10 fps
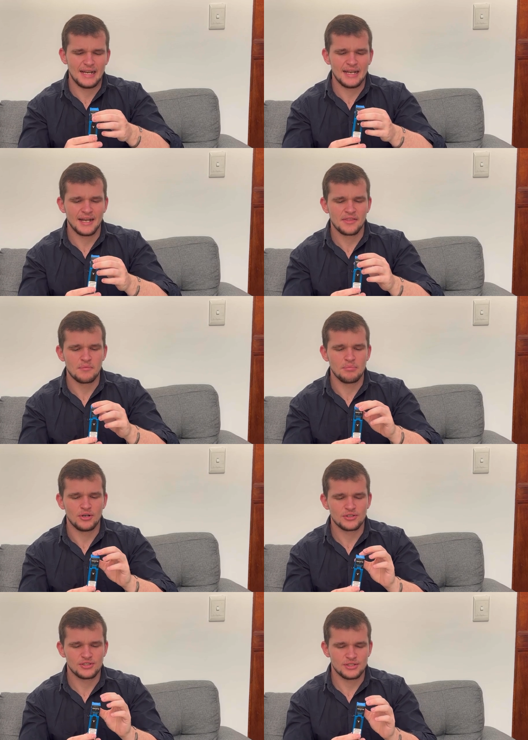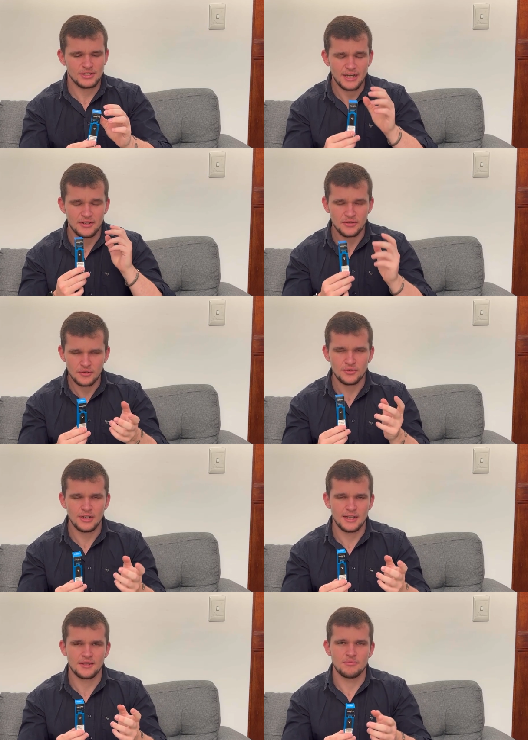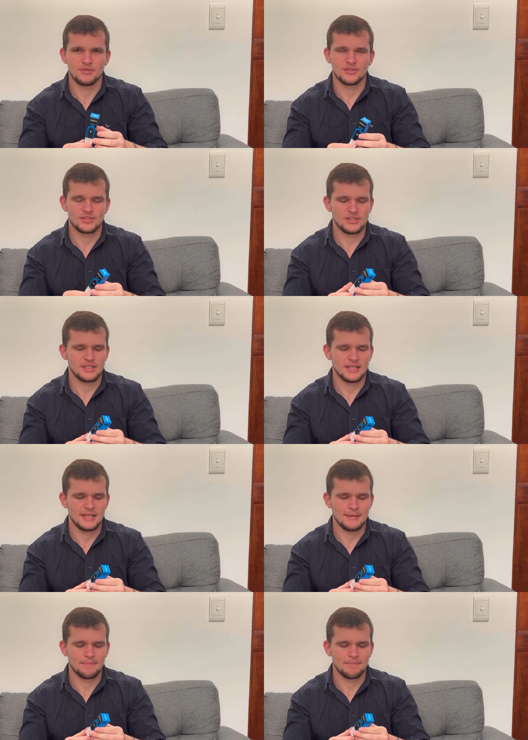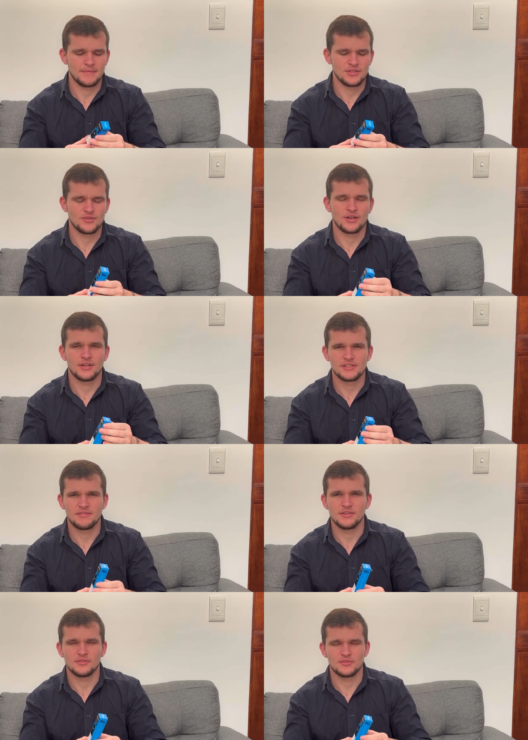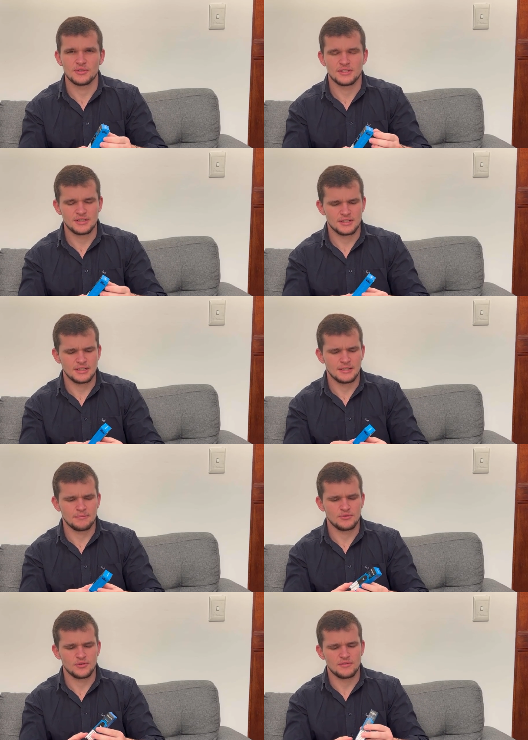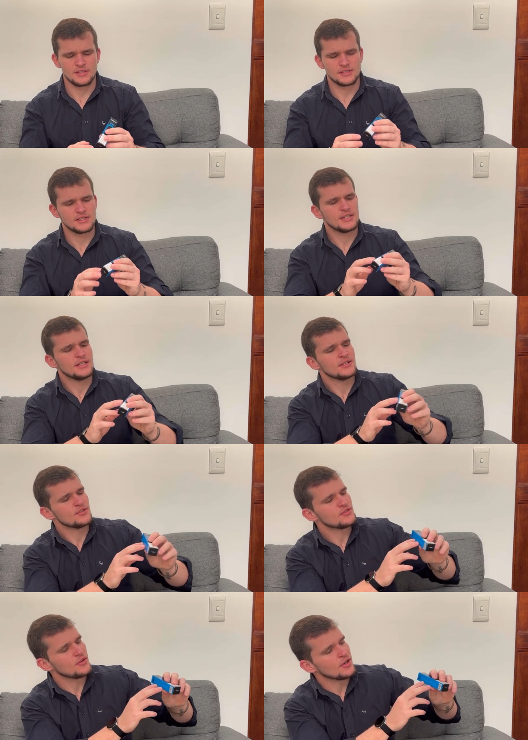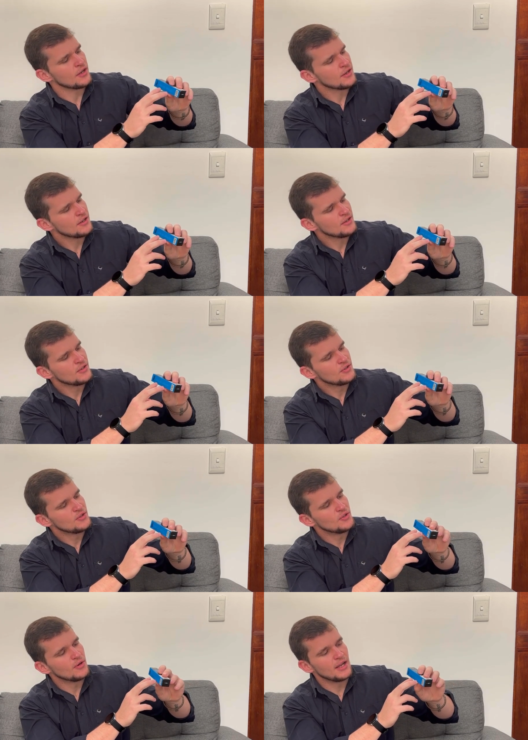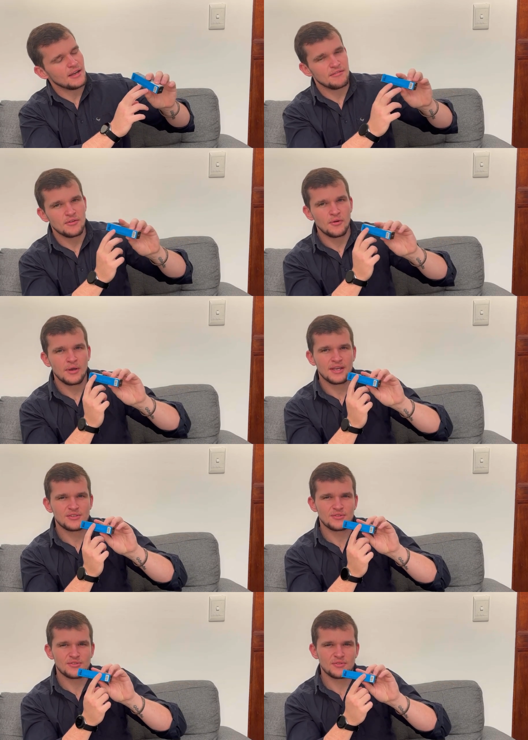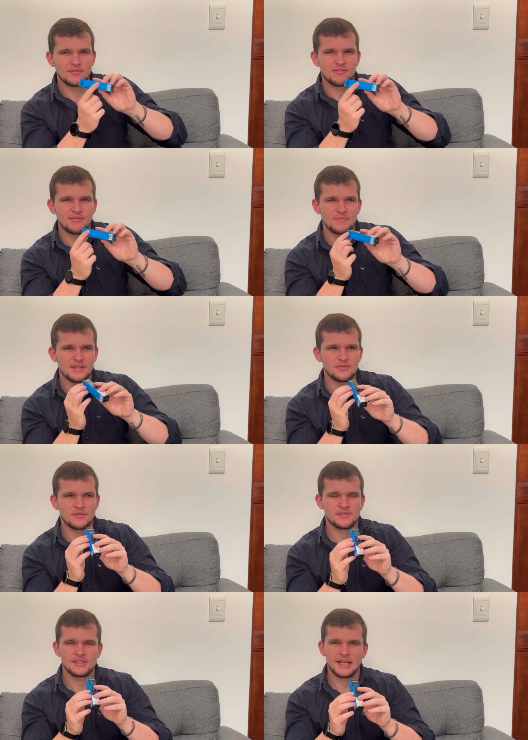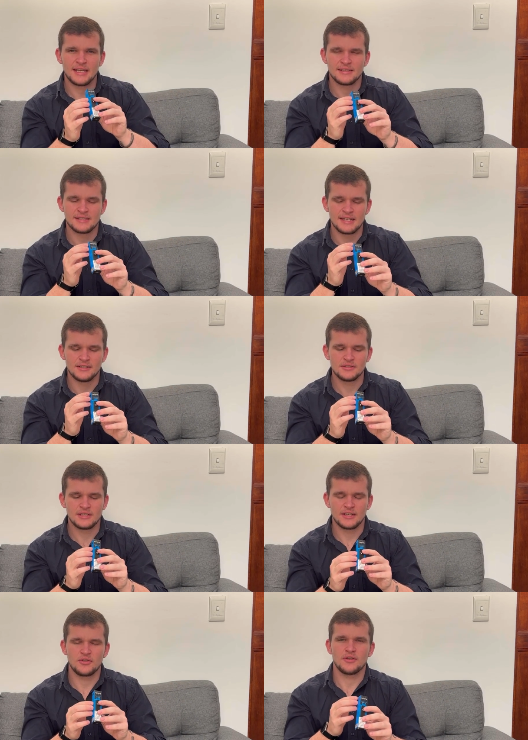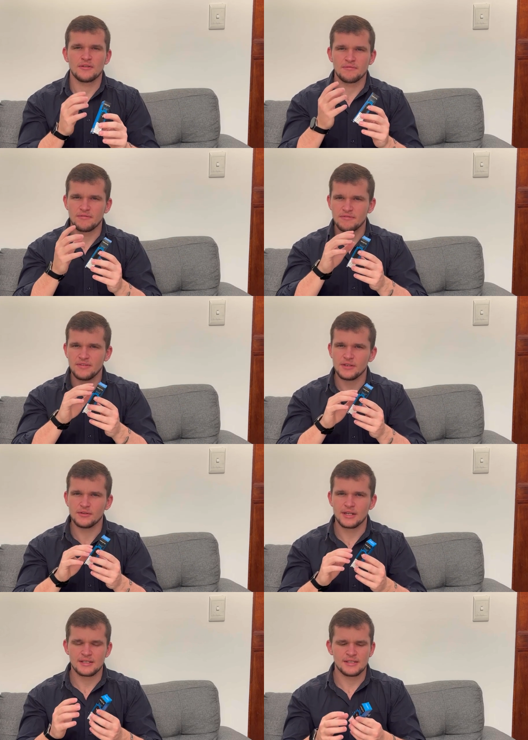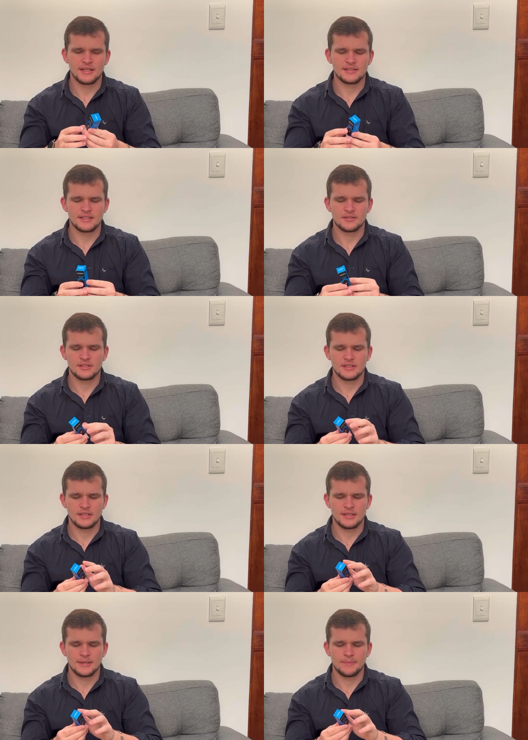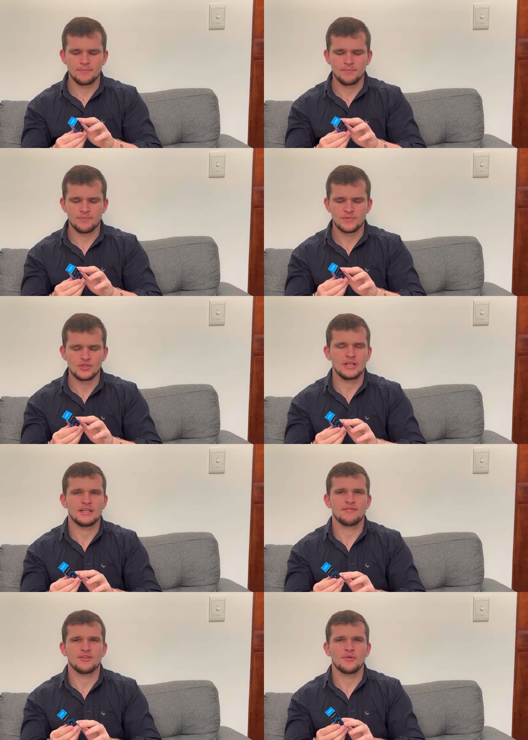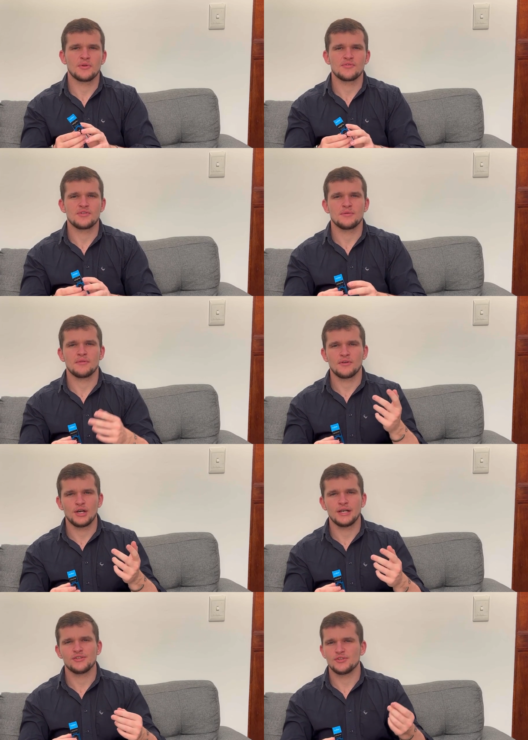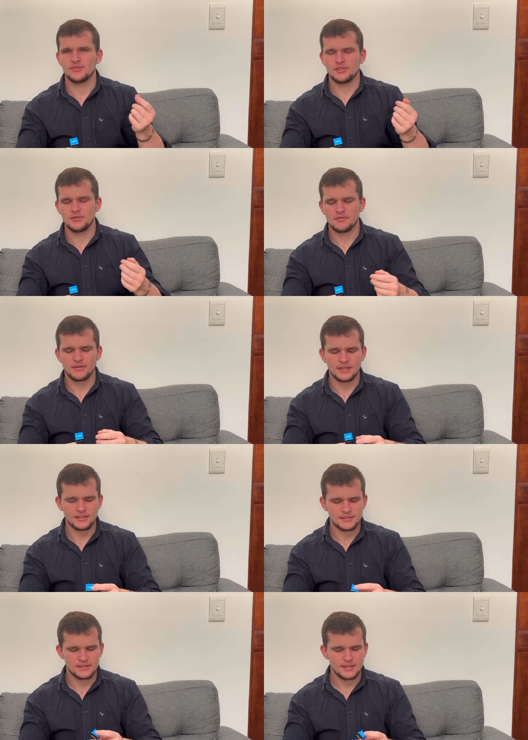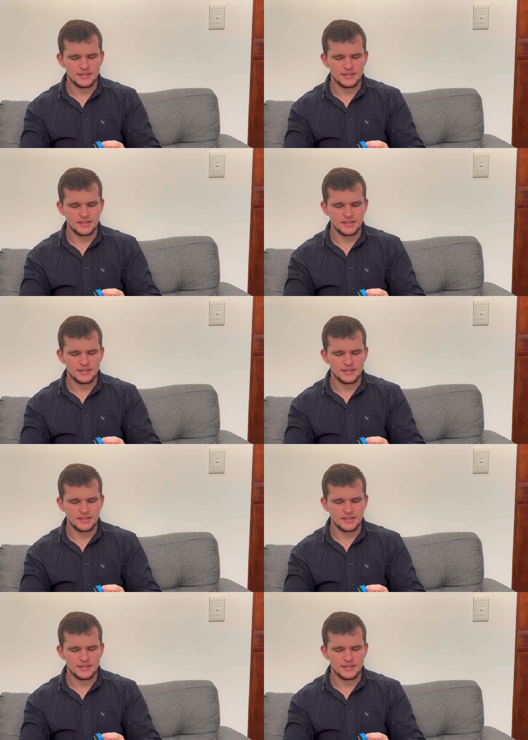like the box. I do like the box. It's got a nice feel to it. It's got a your life your way. It sort of stands out. Like you can feel that it stands out. So like if you don't want to read with your eyes, you can read with your fingers.